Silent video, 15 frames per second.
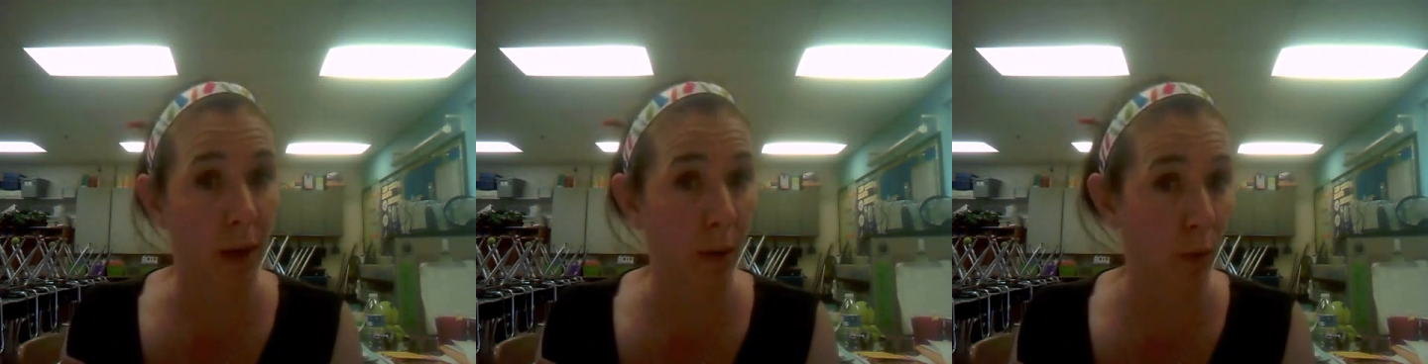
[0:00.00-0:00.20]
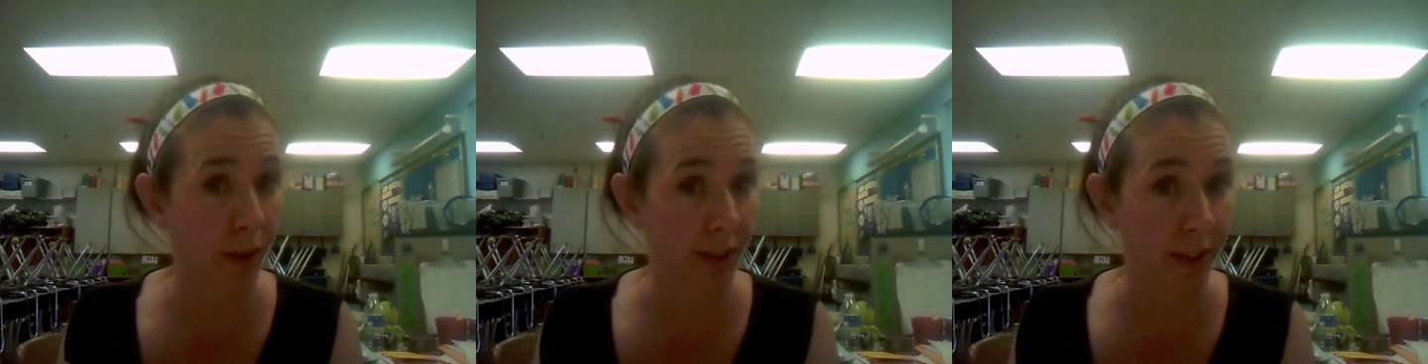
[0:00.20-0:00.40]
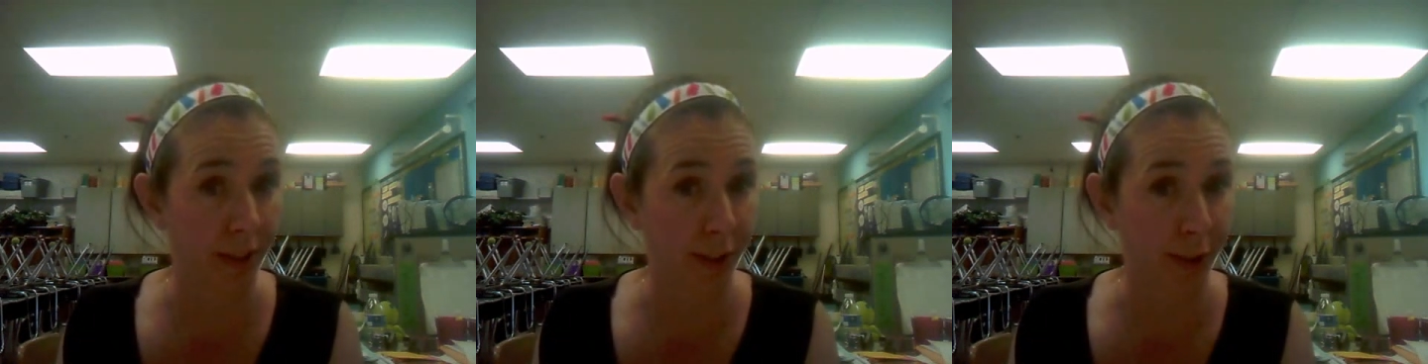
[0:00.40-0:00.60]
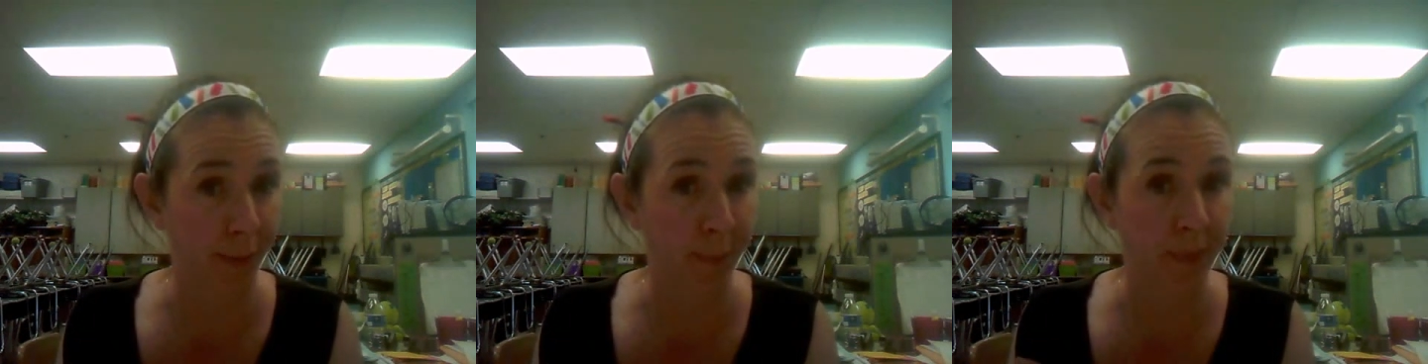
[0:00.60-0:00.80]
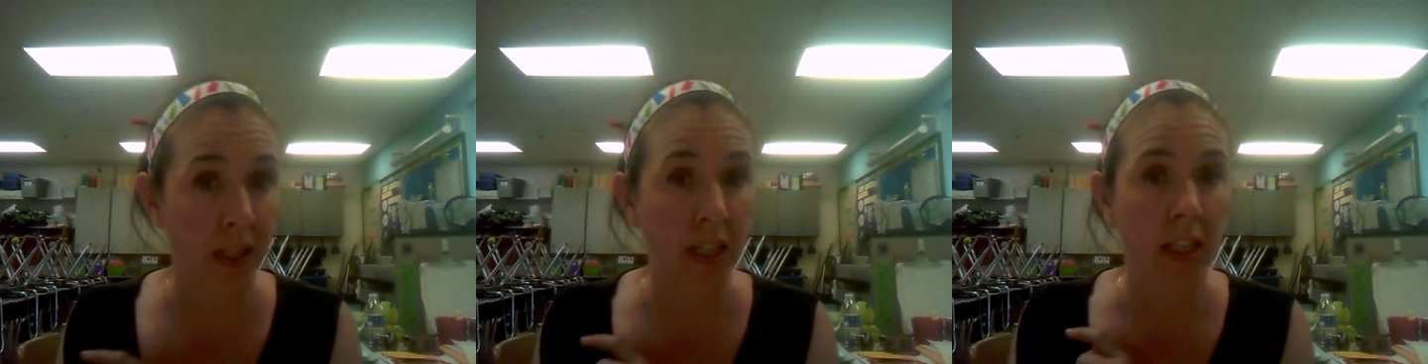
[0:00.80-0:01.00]
by 1/3
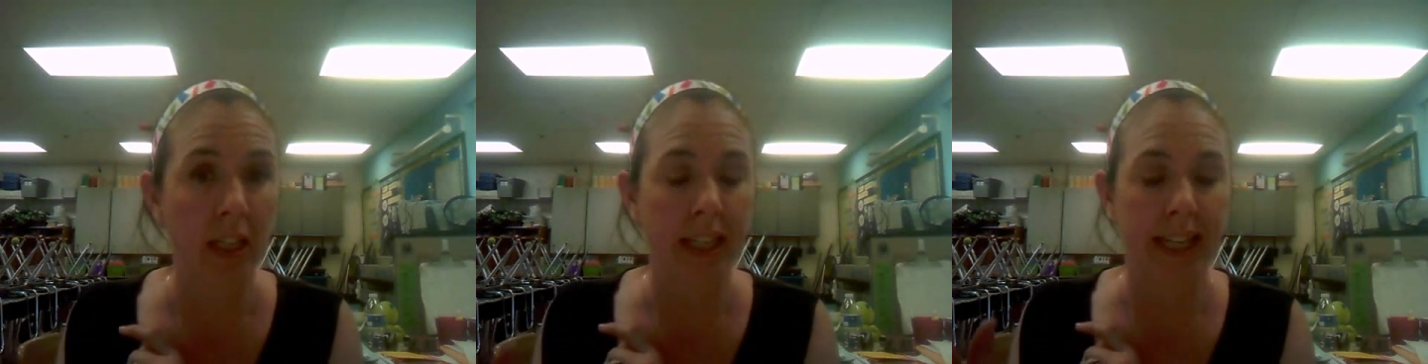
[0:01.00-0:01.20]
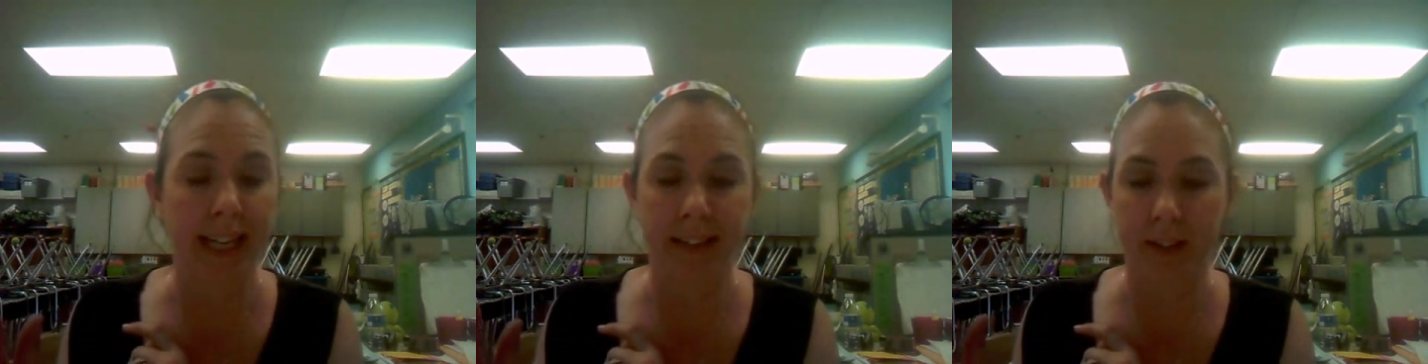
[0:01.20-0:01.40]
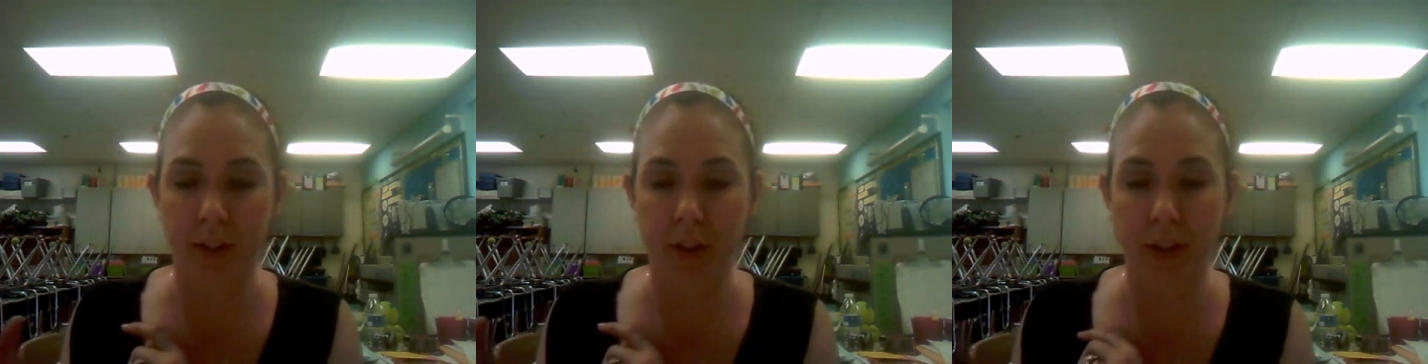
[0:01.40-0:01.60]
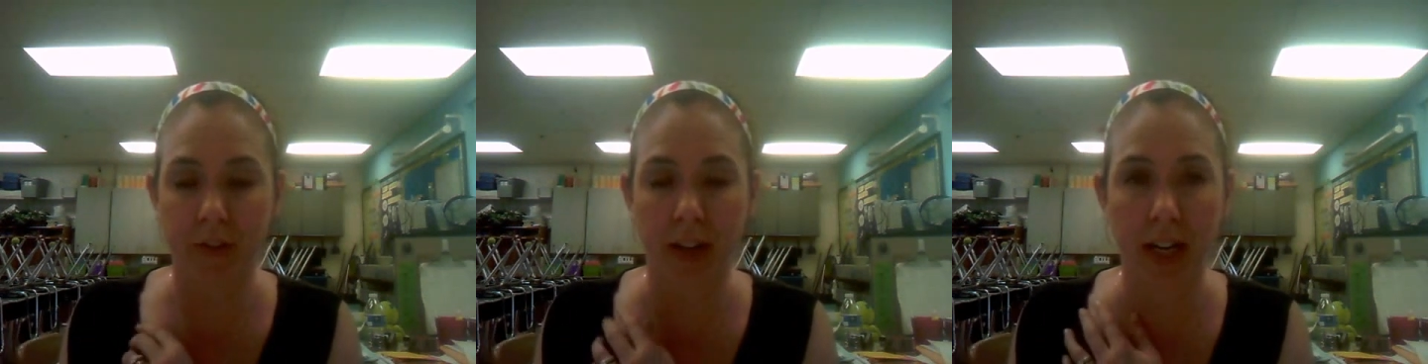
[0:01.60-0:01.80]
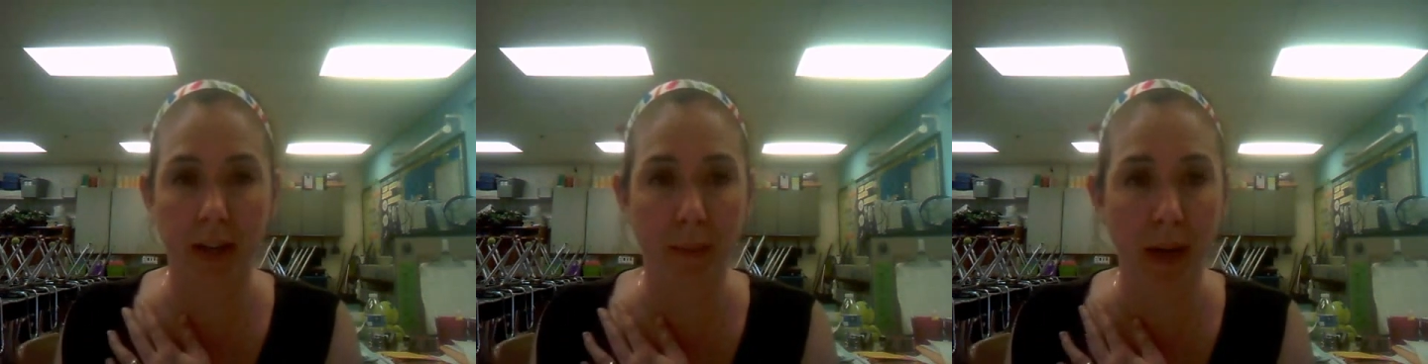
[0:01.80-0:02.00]
and the 2
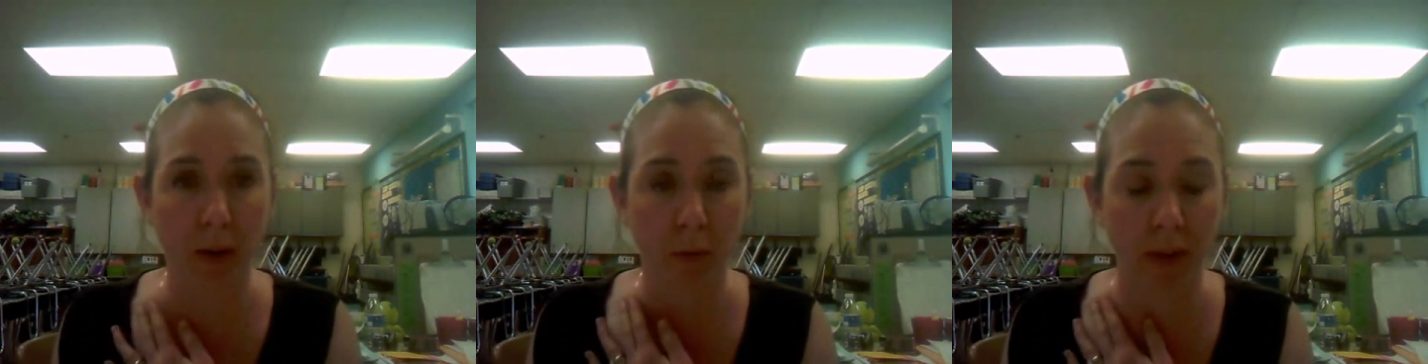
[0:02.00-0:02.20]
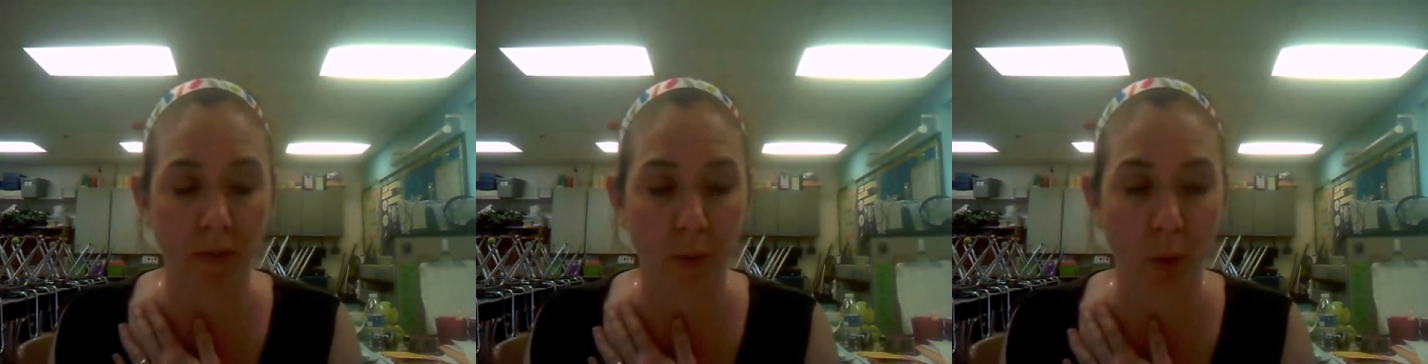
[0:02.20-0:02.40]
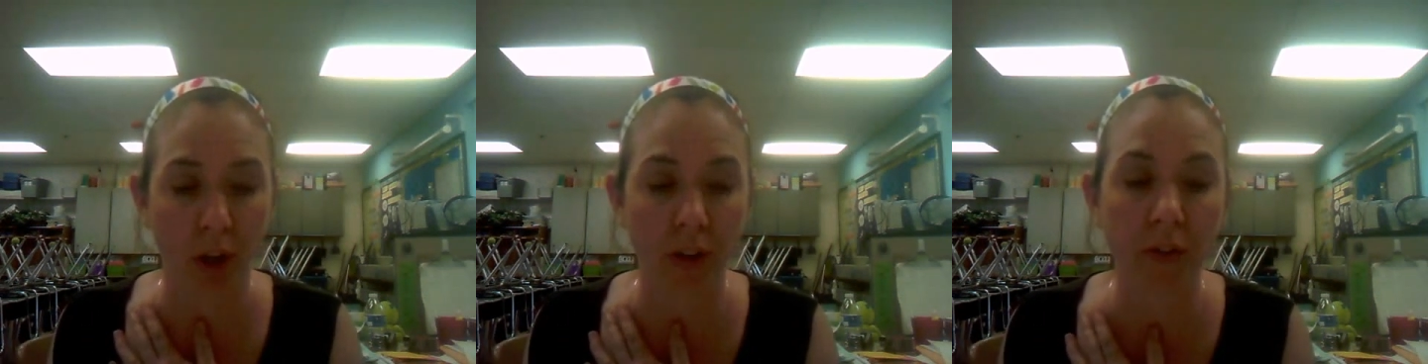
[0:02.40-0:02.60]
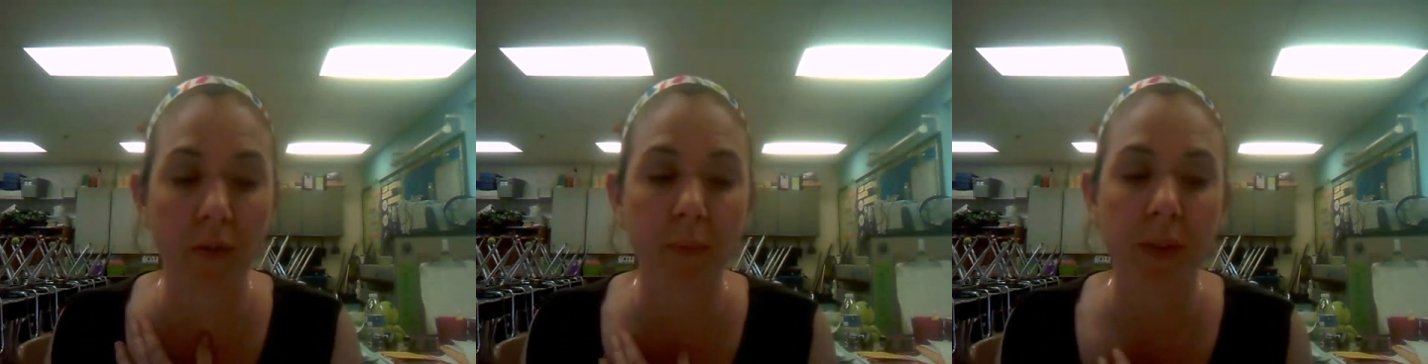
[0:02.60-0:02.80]
divided by 1/4.